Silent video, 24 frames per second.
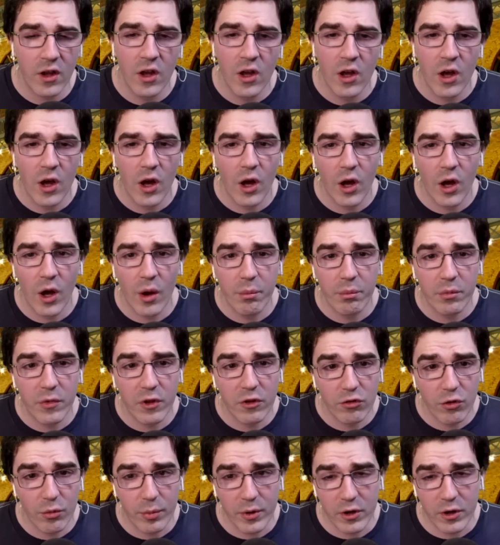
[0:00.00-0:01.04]
Um, this will
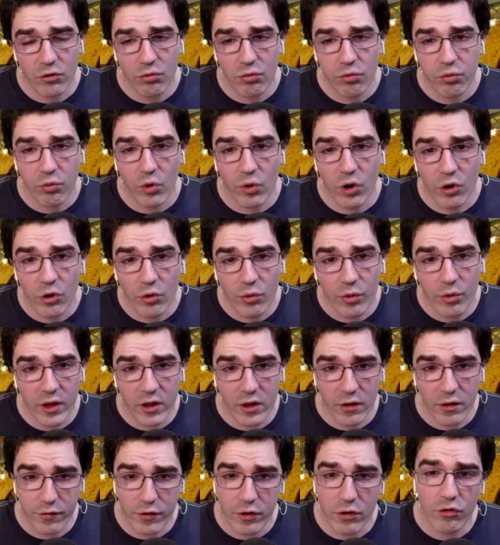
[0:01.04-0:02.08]
be true in the
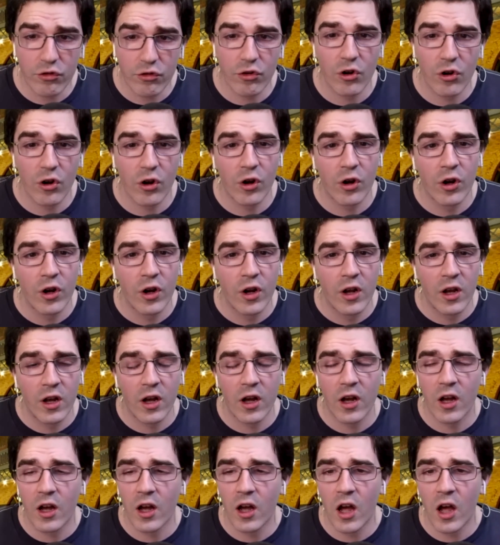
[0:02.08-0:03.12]
future
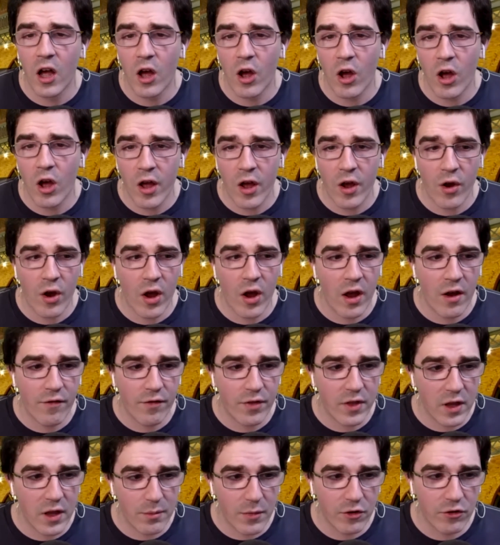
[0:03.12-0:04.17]
uh, if the
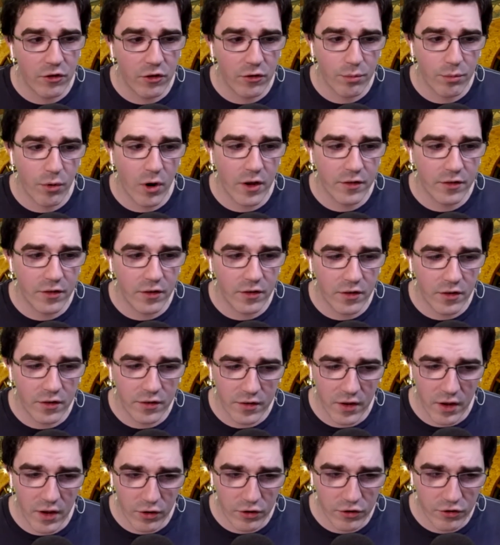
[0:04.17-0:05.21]
admissions processes
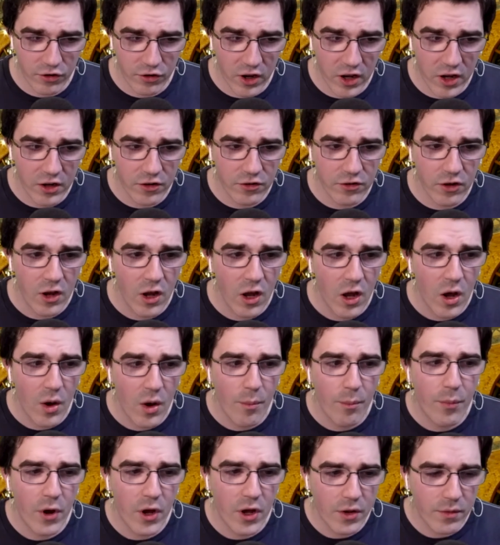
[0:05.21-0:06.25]
ever change.
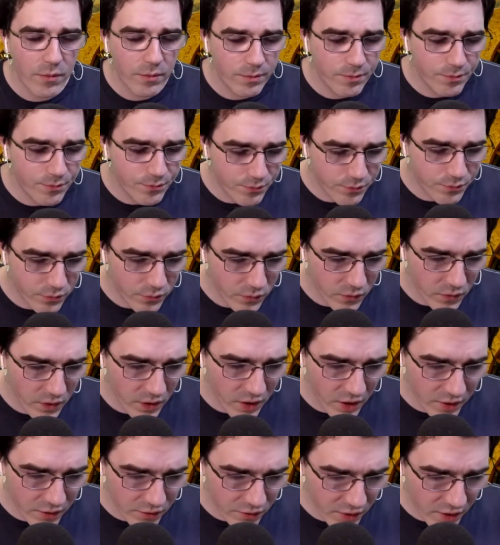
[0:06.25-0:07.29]
But
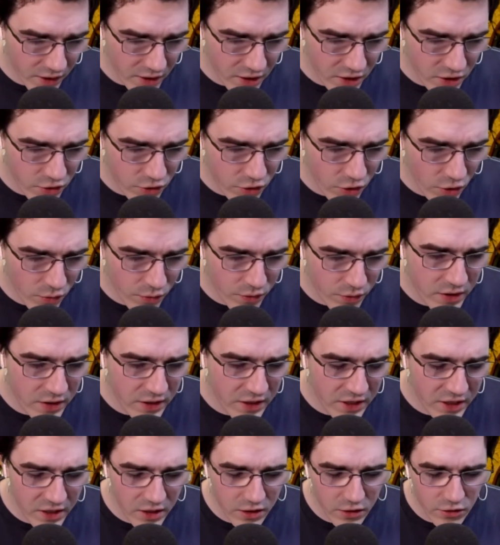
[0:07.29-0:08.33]
it's that you don't
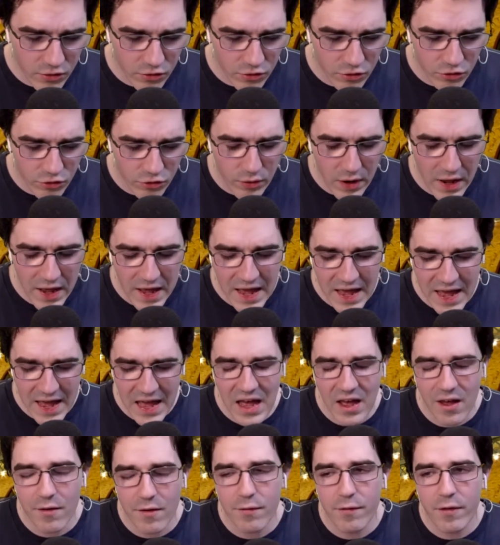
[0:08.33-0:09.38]
need to
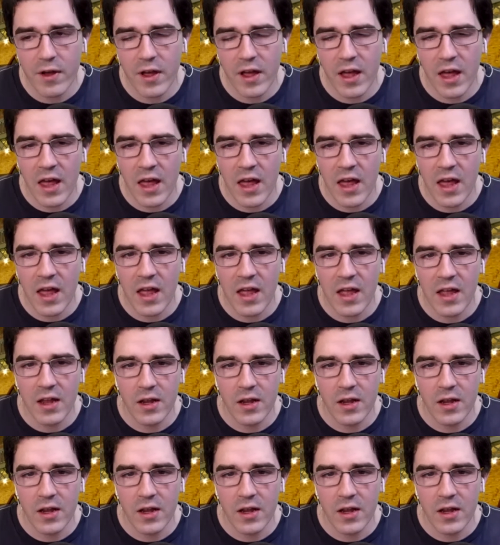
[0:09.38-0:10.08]
have a